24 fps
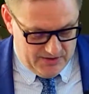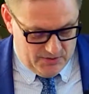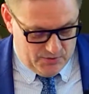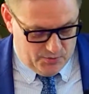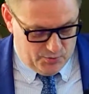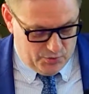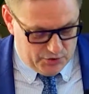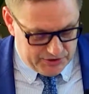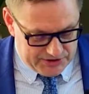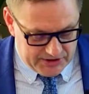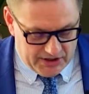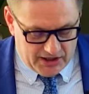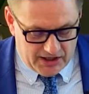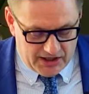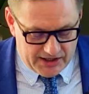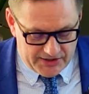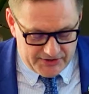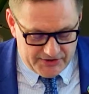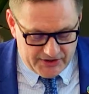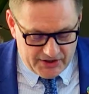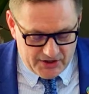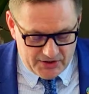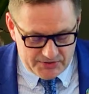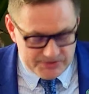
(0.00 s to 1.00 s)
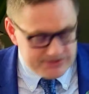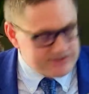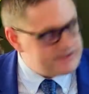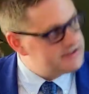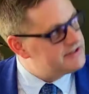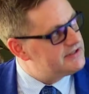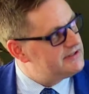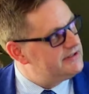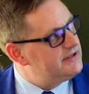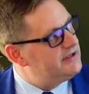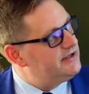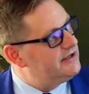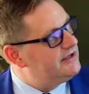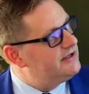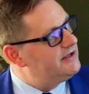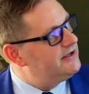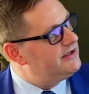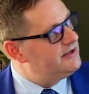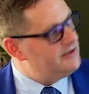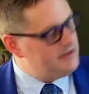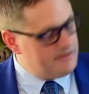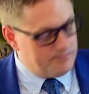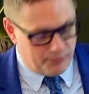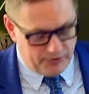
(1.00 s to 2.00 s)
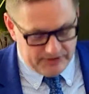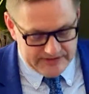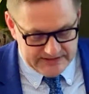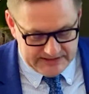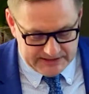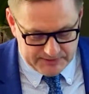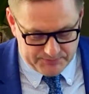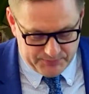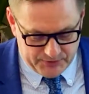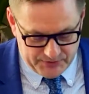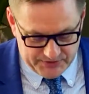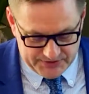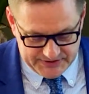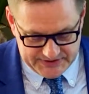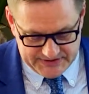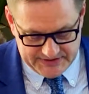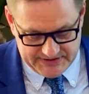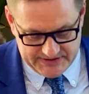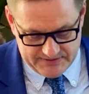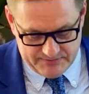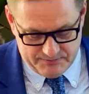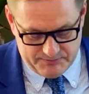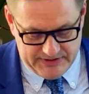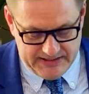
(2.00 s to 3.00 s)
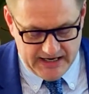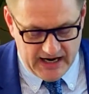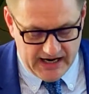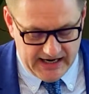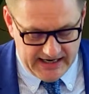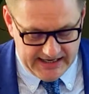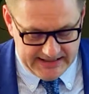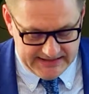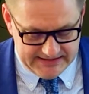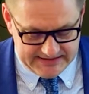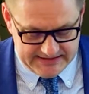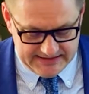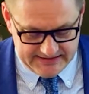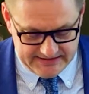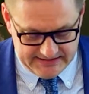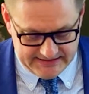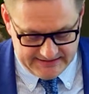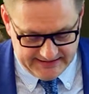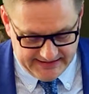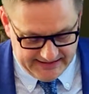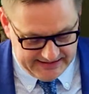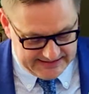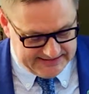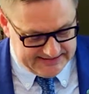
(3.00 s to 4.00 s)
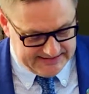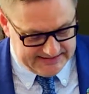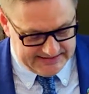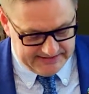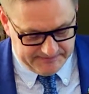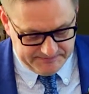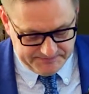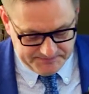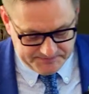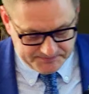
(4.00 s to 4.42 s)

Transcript: What are those principles behind the text?